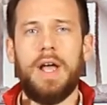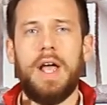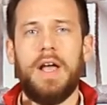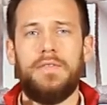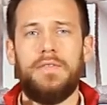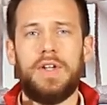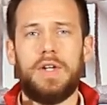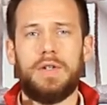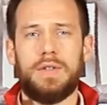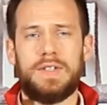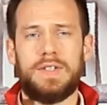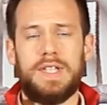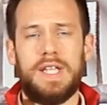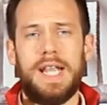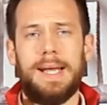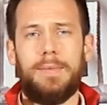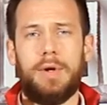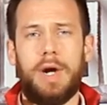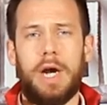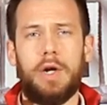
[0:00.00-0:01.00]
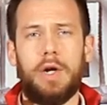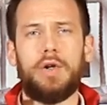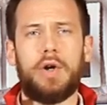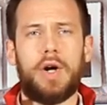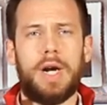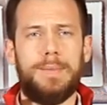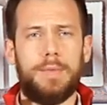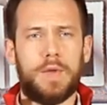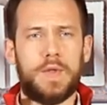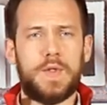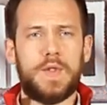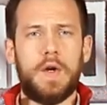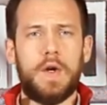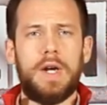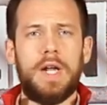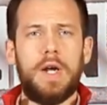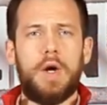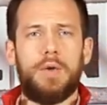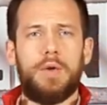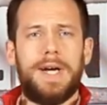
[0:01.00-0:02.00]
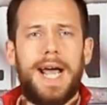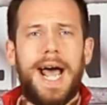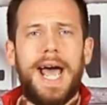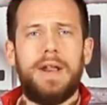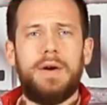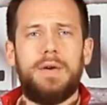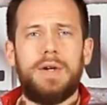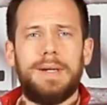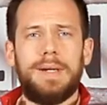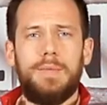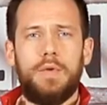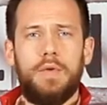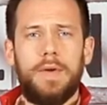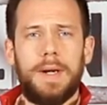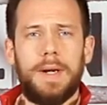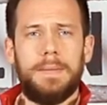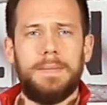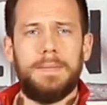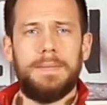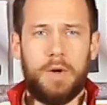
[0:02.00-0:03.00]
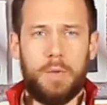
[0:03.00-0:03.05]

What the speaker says: we recommend removing them with iron remover.